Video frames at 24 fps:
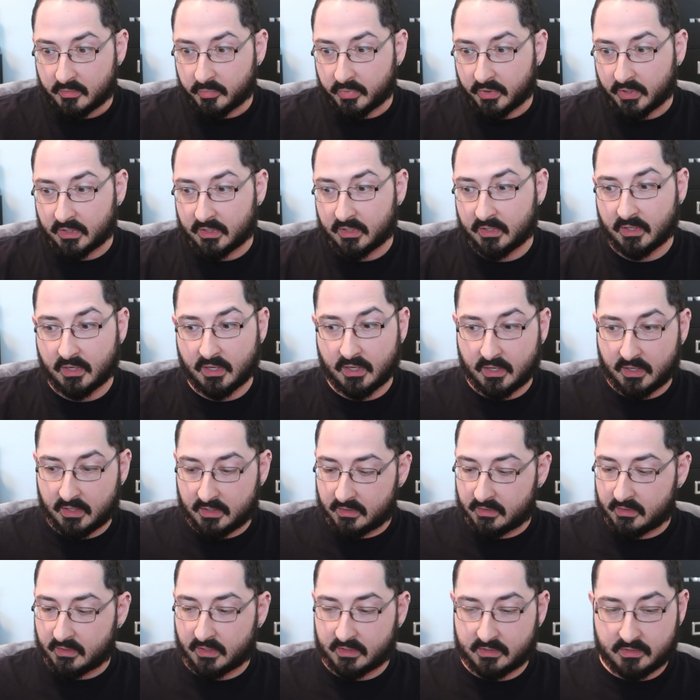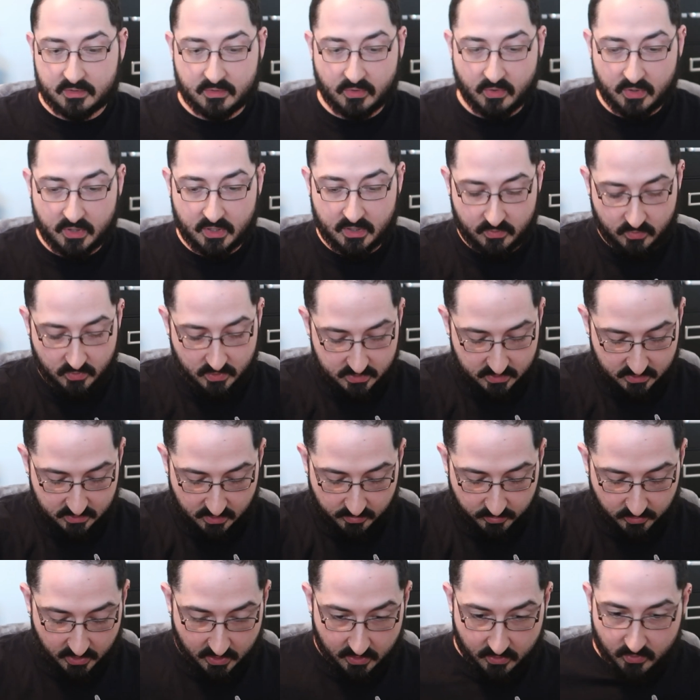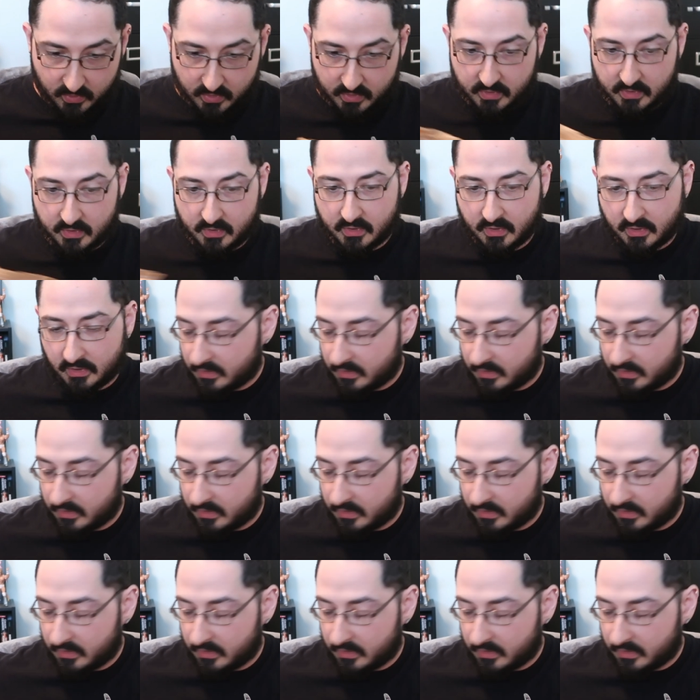but I saw that it wasn't something I ordered